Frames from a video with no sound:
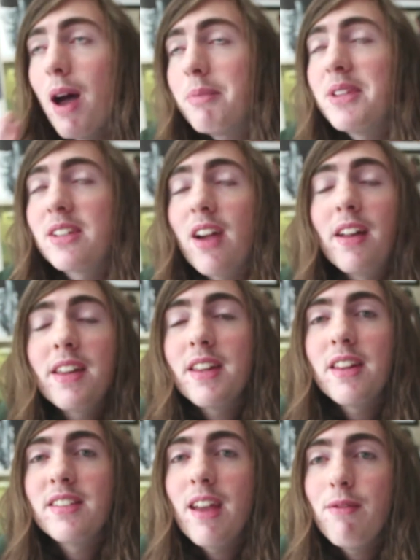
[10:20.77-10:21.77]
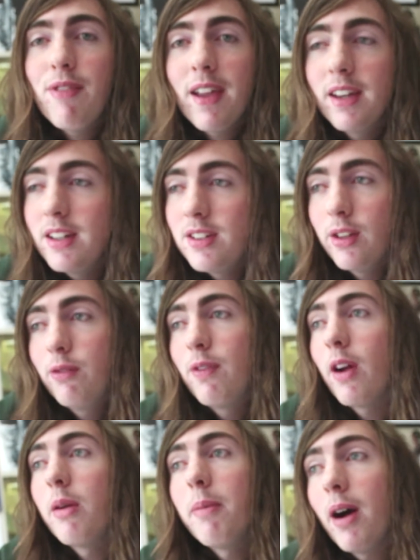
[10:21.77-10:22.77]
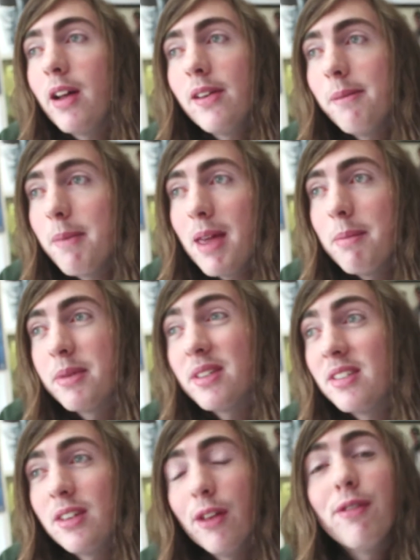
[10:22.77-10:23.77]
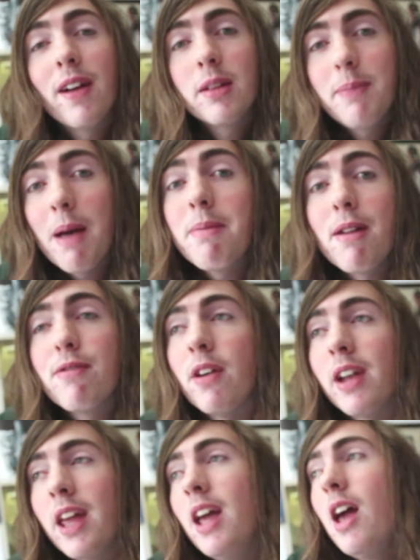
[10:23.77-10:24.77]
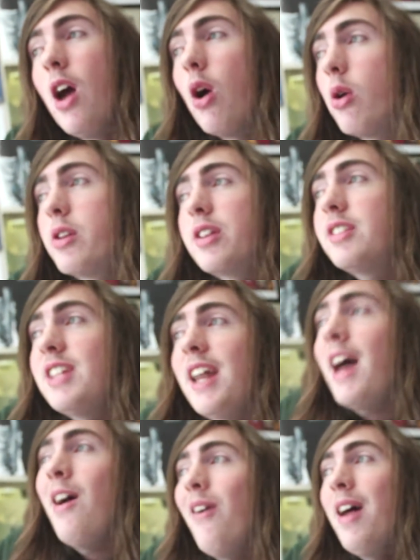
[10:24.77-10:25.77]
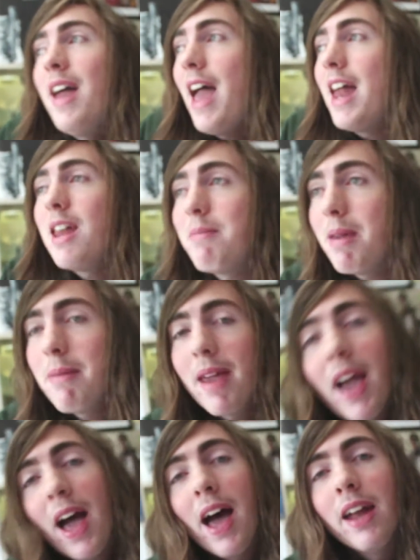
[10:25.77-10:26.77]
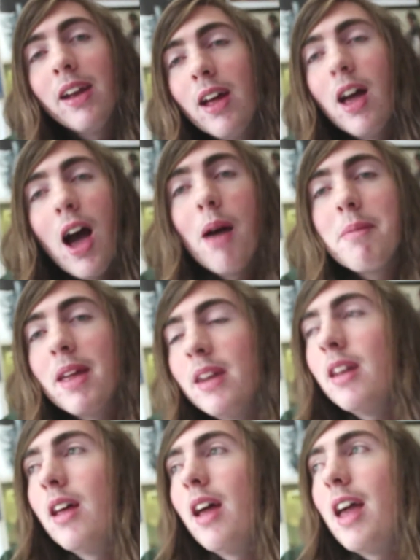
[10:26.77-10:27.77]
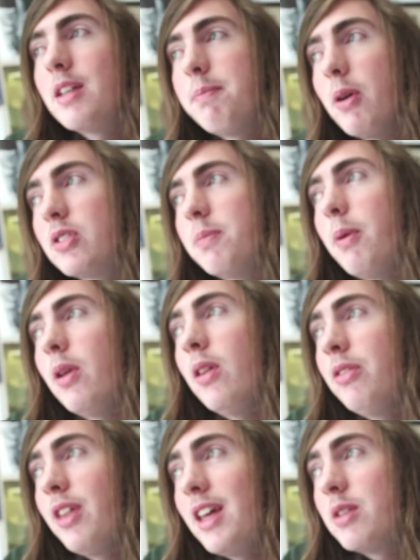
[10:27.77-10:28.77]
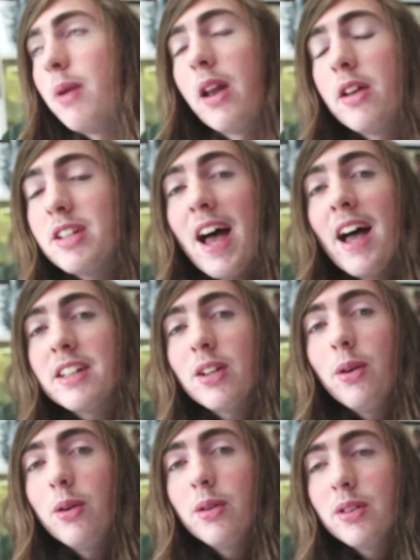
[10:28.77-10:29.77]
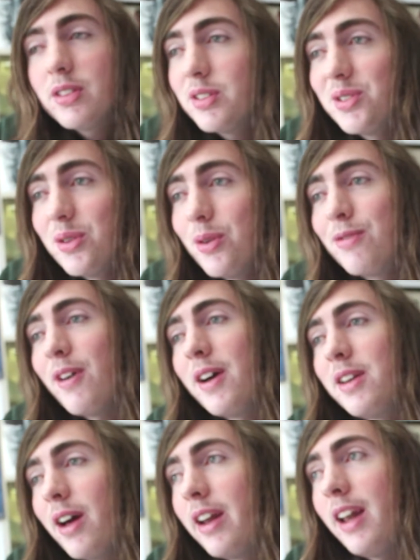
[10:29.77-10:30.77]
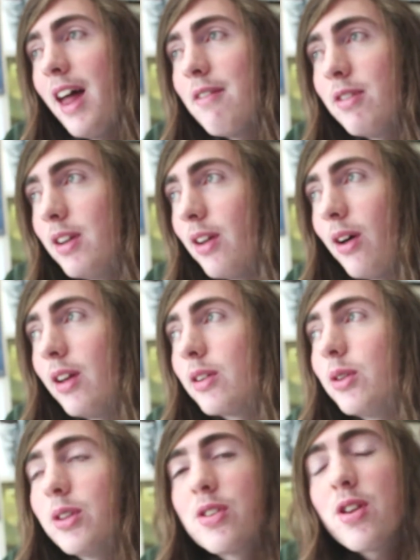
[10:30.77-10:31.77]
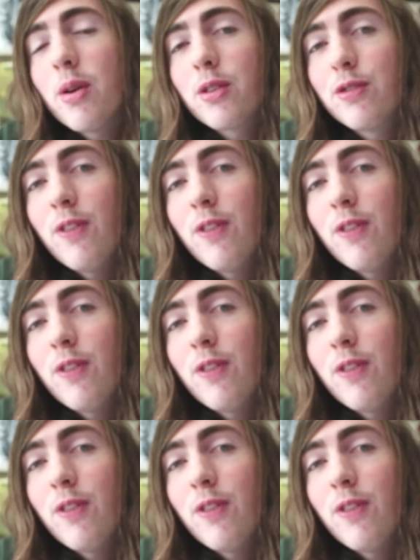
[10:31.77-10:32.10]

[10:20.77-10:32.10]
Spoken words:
Perhaps this guy did the same thing and he's just very behind on memes and still finds Pepe funny. Or he just sent out any meme he had. I mean, it's possible that he's one of those assholes who find 9/11 and Holocaust jokes